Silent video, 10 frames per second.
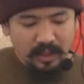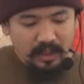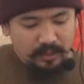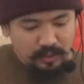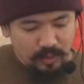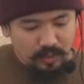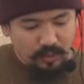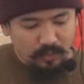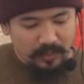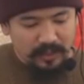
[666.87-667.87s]

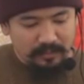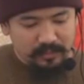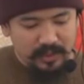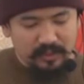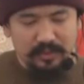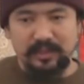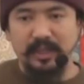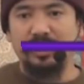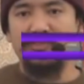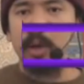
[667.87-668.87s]
So what I'm trying to
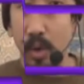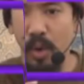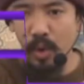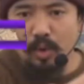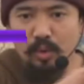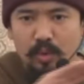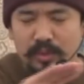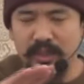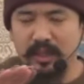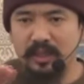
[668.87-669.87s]
say here, all
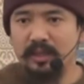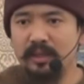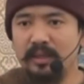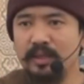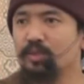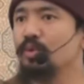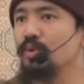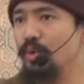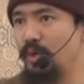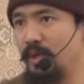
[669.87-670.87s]
wonder is
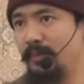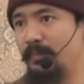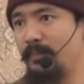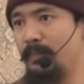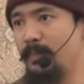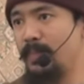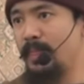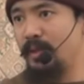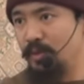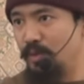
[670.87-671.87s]
Guru Yoga.
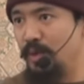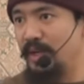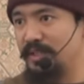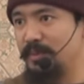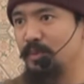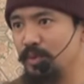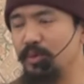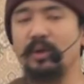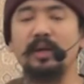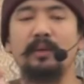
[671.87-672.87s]
Do you understand Guru
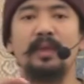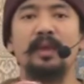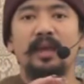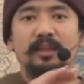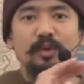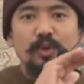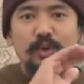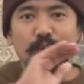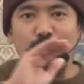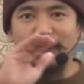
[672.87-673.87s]
Yoga? And
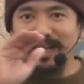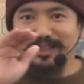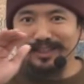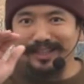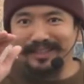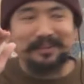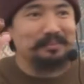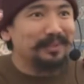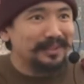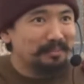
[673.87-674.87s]
Guru Yoga is nothing
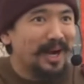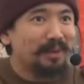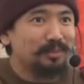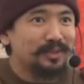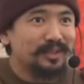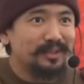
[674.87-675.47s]
but the Mahamudra.